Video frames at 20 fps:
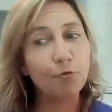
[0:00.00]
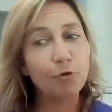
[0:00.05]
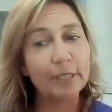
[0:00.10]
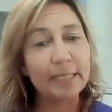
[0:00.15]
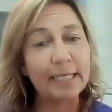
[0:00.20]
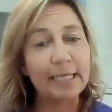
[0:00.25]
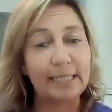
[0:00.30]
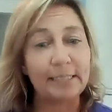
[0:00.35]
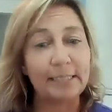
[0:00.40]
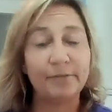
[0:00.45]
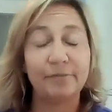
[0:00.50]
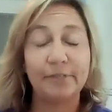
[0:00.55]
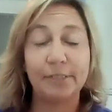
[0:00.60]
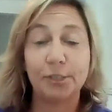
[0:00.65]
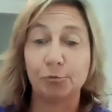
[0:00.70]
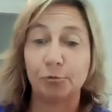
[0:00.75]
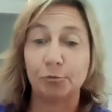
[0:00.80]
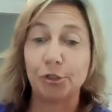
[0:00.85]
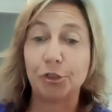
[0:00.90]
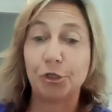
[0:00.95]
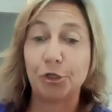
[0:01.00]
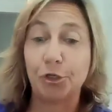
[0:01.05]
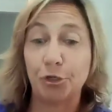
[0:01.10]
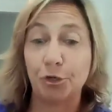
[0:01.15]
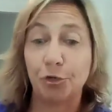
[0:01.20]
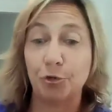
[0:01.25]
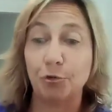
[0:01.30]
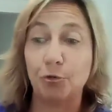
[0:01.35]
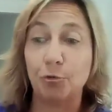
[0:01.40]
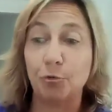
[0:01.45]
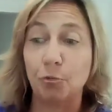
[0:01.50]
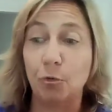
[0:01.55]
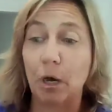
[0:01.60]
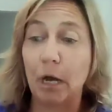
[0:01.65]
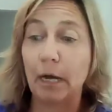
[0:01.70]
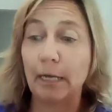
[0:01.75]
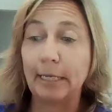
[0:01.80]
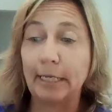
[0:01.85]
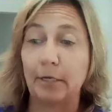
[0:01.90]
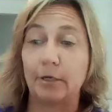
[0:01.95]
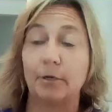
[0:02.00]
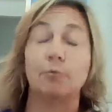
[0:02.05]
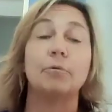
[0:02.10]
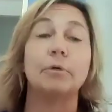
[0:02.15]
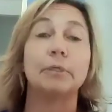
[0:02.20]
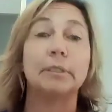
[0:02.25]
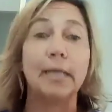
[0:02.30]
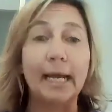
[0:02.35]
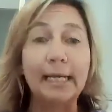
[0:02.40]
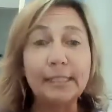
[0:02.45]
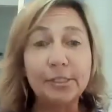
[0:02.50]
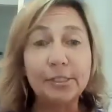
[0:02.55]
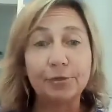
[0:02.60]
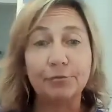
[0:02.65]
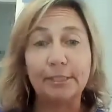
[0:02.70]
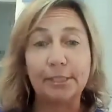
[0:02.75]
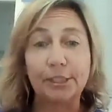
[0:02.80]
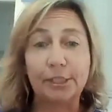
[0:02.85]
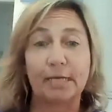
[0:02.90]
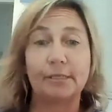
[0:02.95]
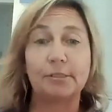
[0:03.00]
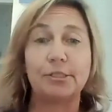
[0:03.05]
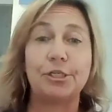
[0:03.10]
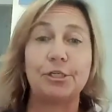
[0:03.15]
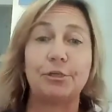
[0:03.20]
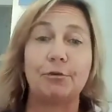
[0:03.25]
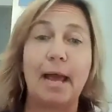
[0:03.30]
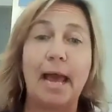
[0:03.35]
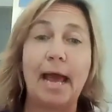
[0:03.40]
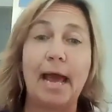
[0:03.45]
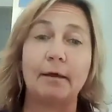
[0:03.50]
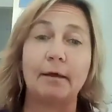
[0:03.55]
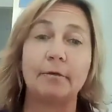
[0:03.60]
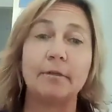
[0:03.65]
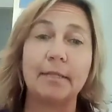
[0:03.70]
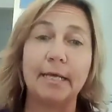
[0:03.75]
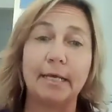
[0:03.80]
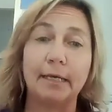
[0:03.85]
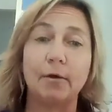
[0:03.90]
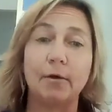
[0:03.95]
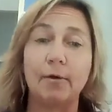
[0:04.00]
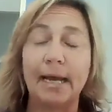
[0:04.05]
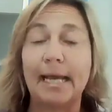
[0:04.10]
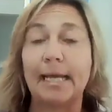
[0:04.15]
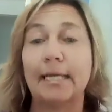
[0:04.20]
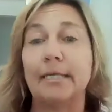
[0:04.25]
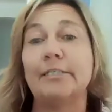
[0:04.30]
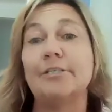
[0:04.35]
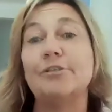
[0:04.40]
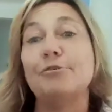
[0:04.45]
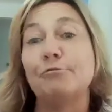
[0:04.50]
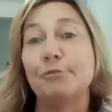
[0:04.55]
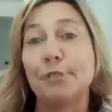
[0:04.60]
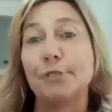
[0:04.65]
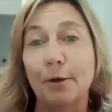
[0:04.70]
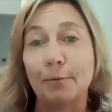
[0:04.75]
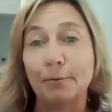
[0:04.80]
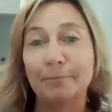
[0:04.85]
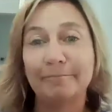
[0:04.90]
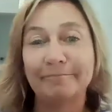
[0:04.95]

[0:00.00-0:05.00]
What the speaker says: for the individuals who would like to reach out to you, how do they go ahead and do so?